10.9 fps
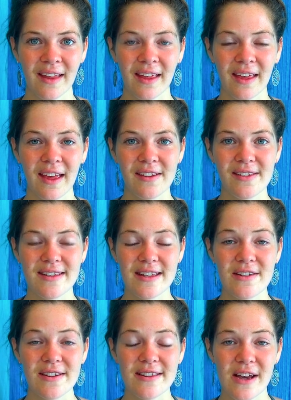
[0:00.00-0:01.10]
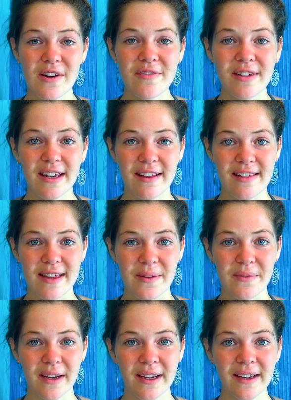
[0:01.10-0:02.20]
Can you see yourself in that same
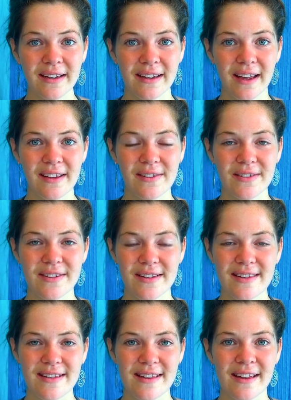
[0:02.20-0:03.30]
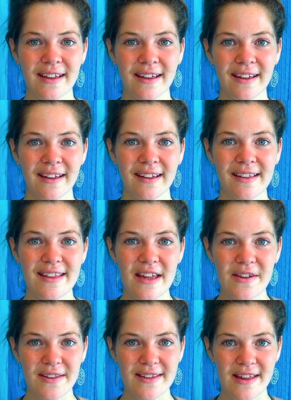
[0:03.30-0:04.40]
way? Can you just see
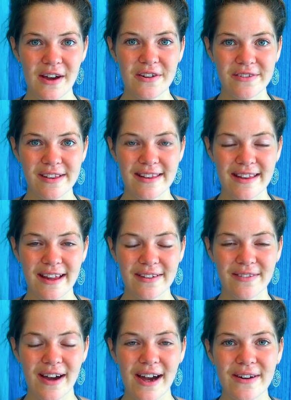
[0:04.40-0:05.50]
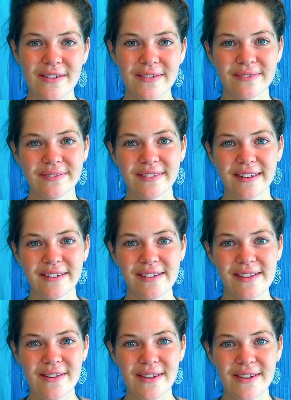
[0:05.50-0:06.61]
yourself and say, wow, you're
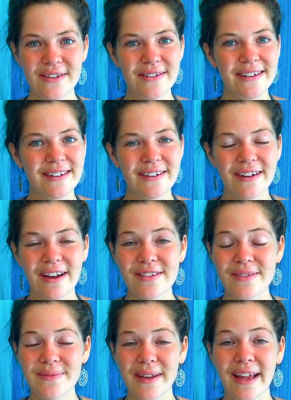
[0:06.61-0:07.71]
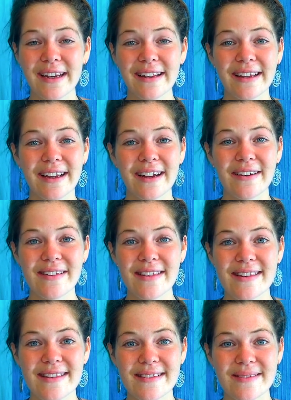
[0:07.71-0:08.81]
so cute, you don't have to be anything else?